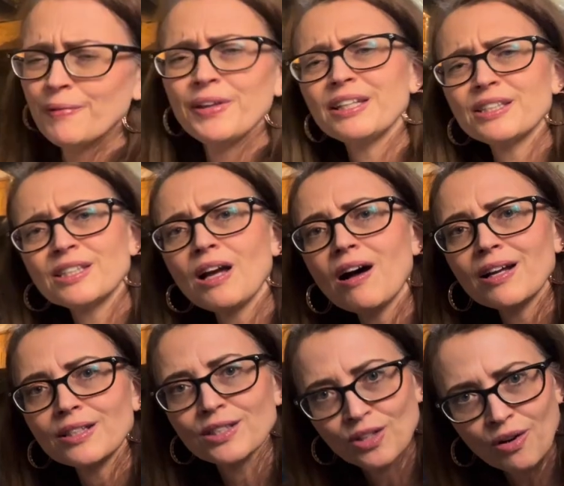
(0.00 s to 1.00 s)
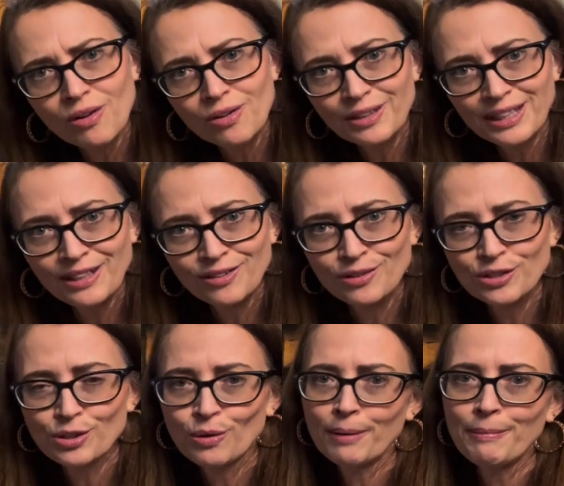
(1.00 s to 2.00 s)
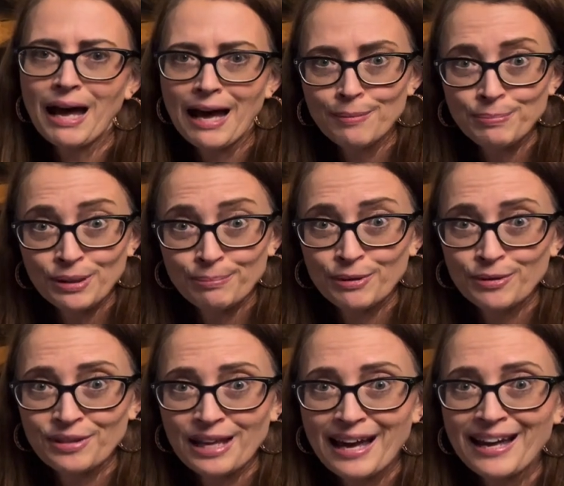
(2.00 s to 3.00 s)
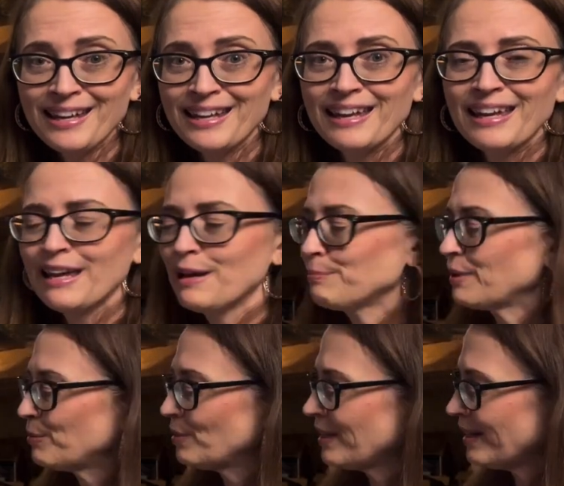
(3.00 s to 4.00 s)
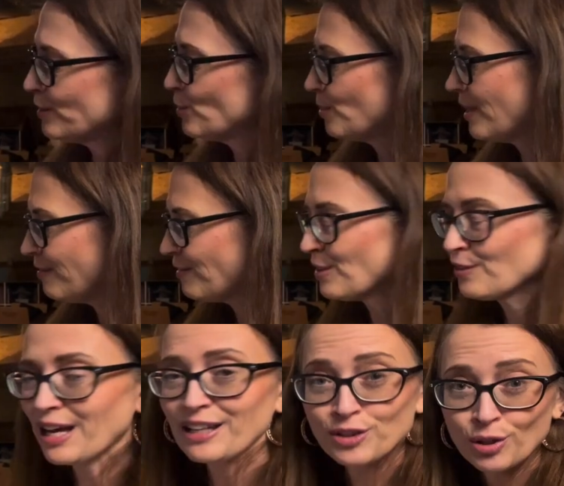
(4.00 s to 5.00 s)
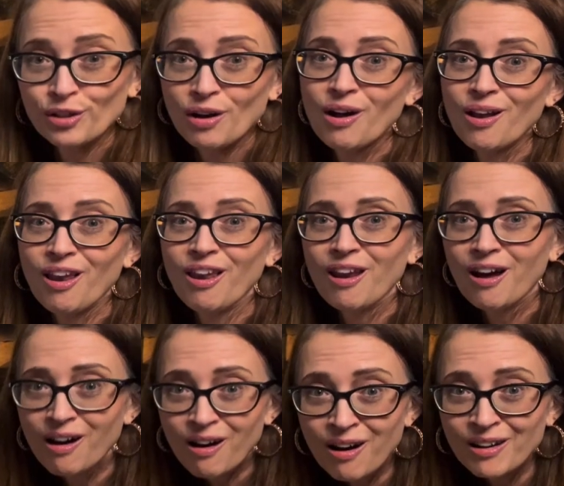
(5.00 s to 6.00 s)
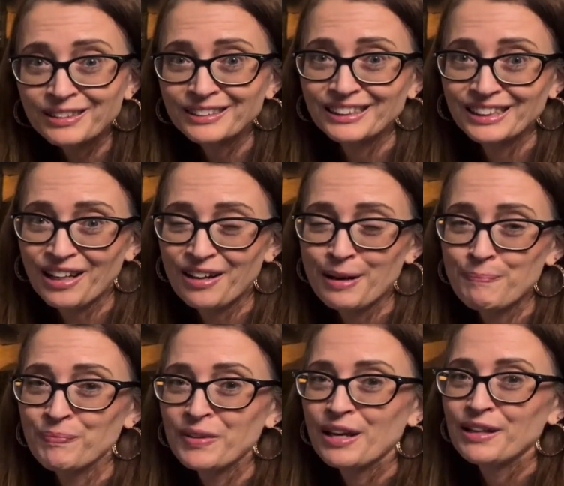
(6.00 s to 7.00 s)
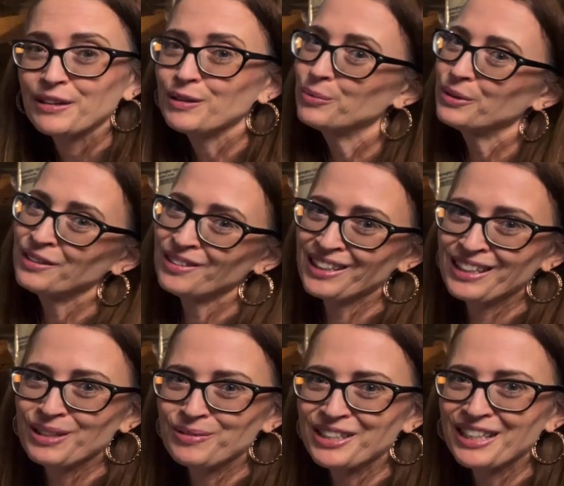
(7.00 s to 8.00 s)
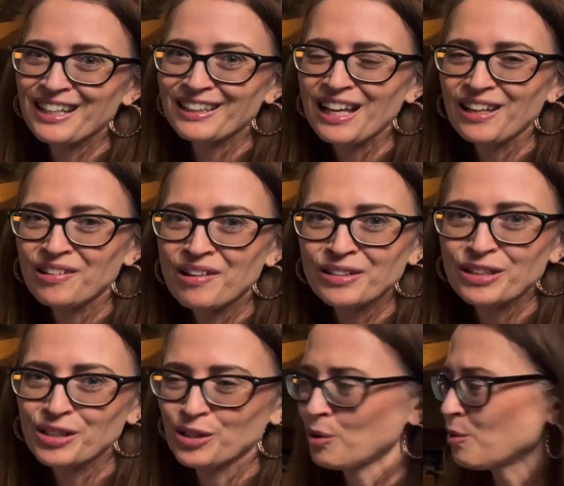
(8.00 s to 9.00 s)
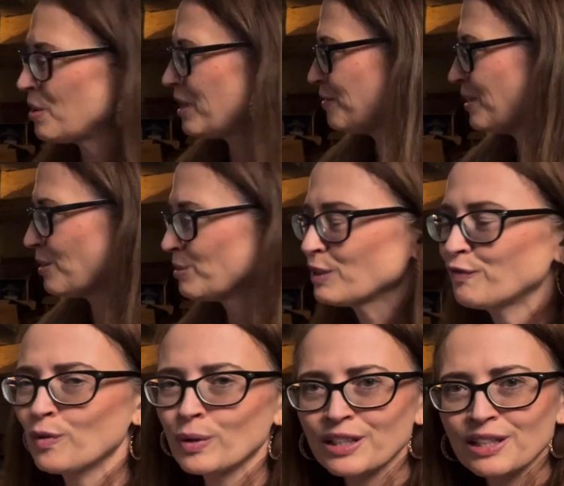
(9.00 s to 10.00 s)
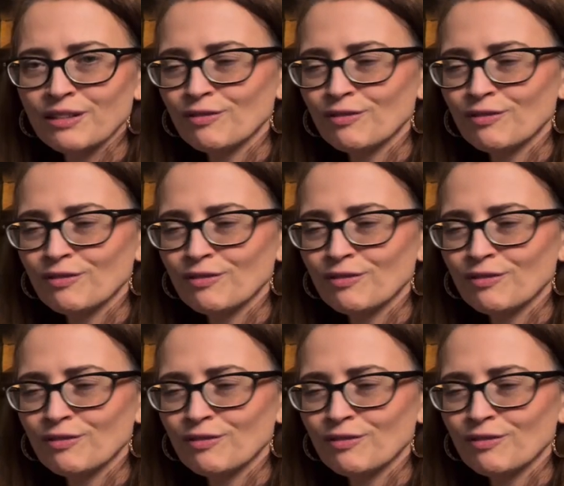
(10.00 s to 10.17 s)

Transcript: it's not dull either, so I'm happy about that. But what I do have here, that took a long time. You wouldn't think it would take that long to sew. I think it was 14